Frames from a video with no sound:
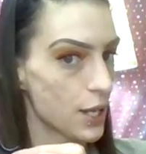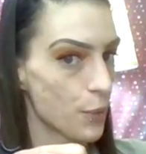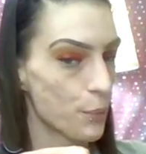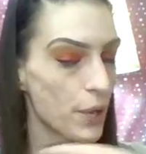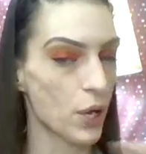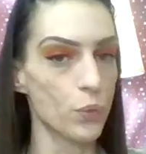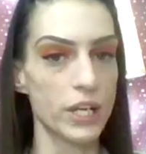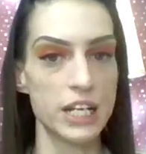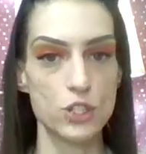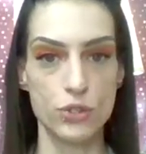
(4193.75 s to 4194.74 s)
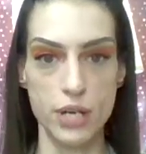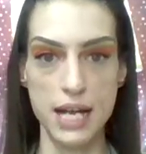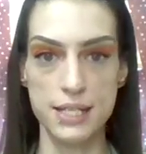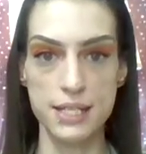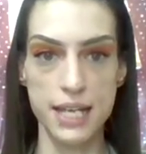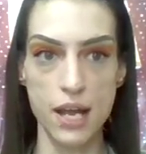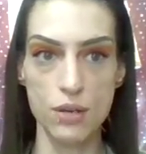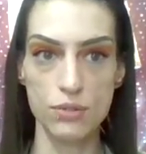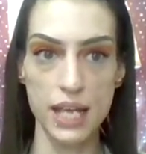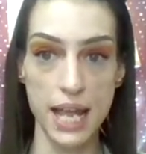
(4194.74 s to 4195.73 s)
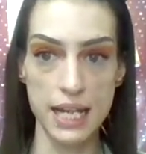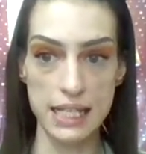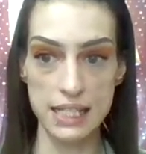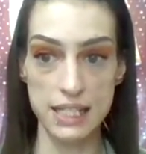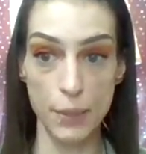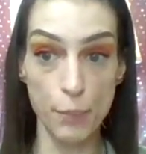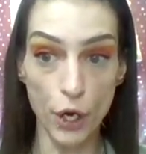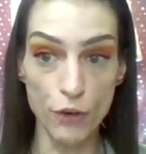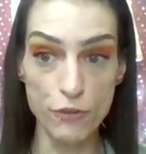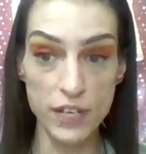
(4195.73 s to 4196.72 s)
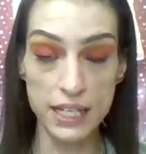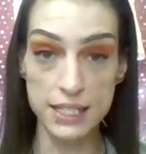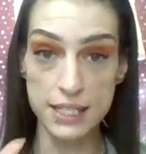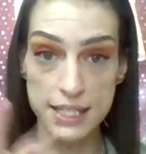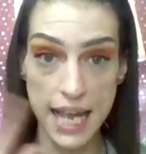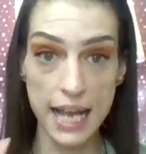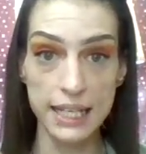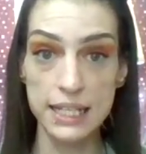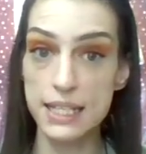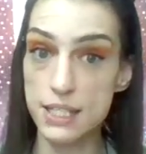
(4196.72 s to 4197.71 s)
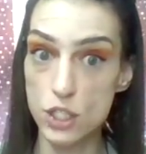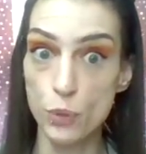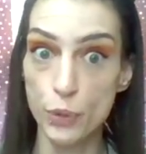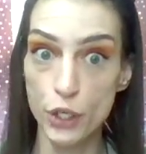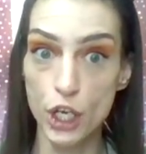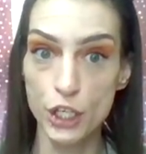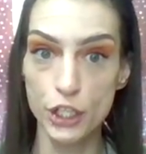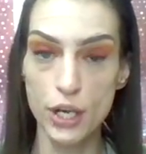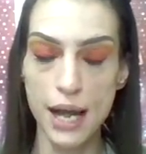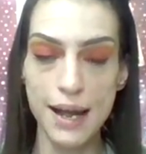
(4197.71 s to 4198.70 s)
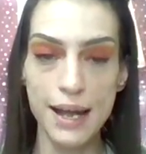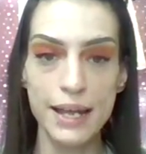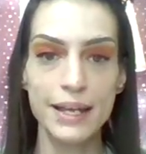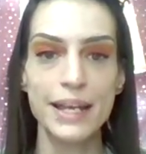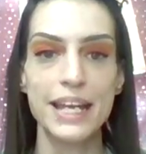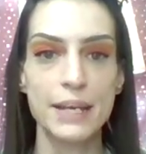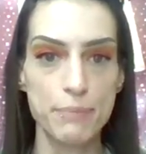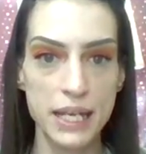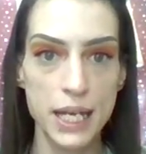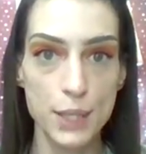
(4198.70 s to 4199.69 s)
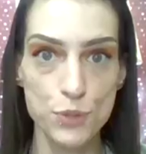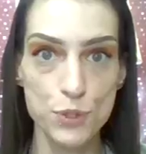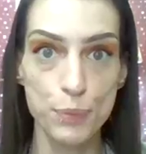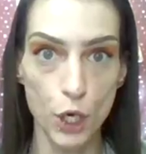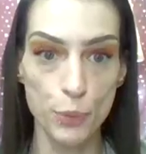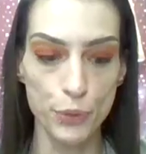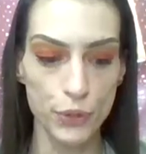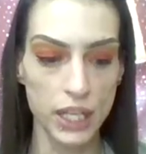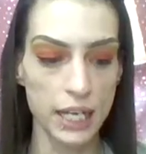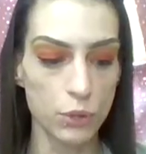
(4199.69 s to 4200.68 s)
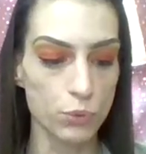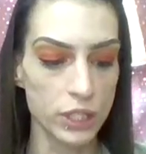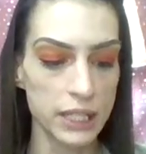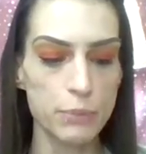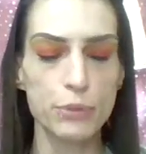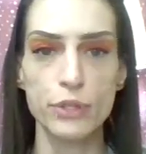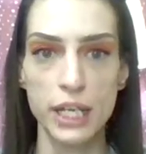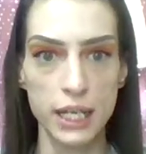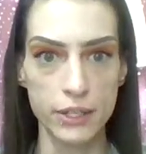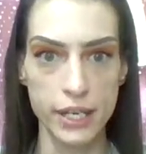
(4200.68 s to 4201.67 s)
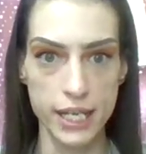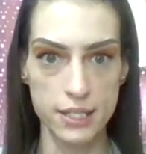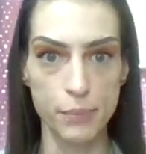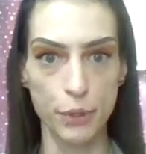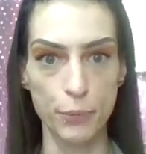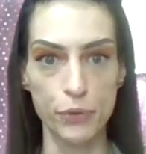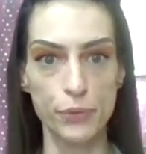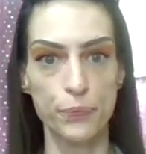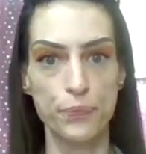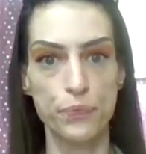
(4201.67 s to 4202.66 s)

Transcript: But when it dries down and it's the perfect tackiness to put on your eye, it becomes purple, like a really pretty iridescent purple.